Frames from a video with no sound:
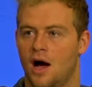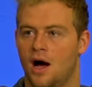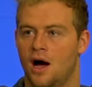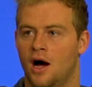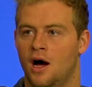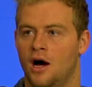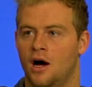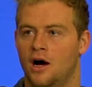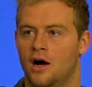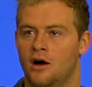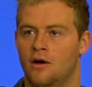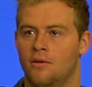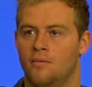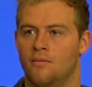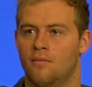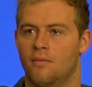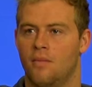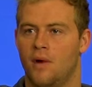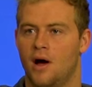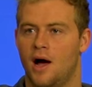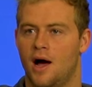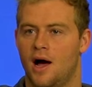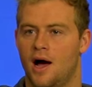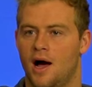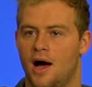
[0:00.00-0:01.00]

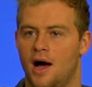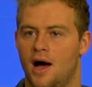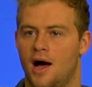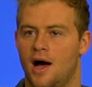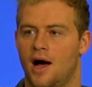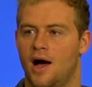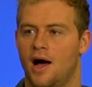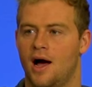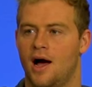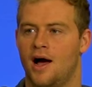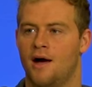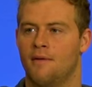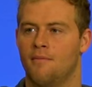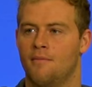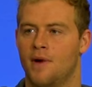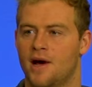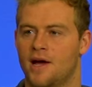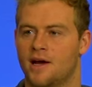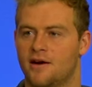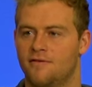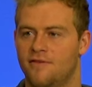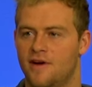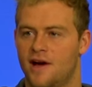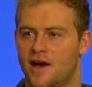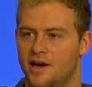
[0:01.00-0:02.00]
I
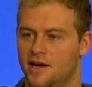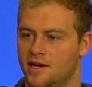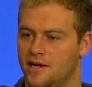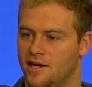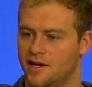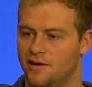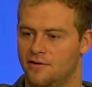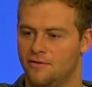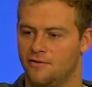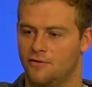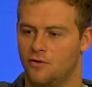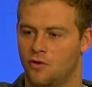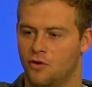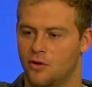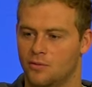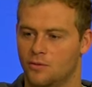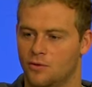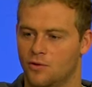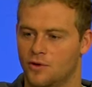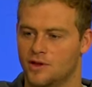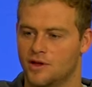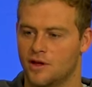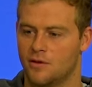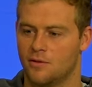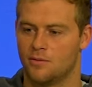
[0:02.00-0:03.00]
might have had an
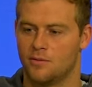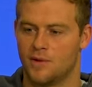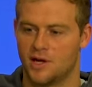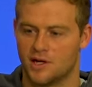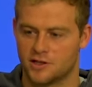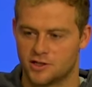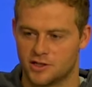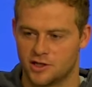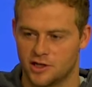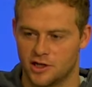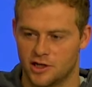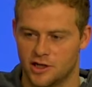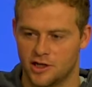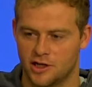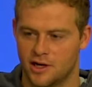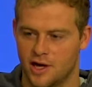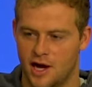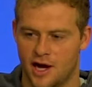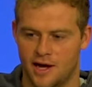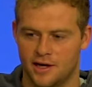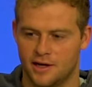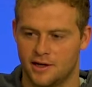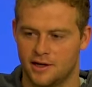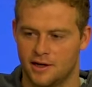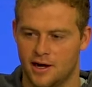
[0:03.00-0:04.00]
informal with them. I'm not sure.
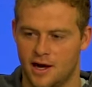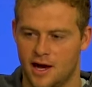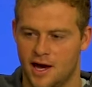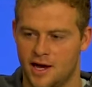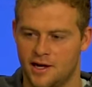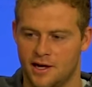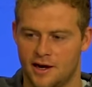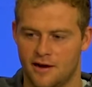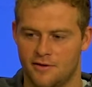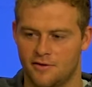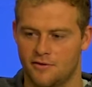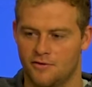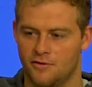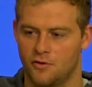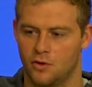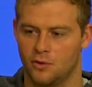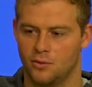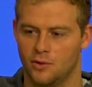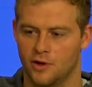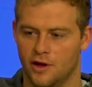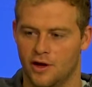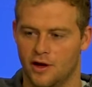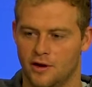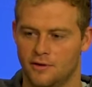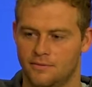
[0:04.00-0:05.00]
I didn't have a
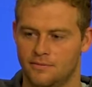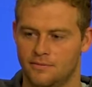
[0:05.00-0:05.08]
formal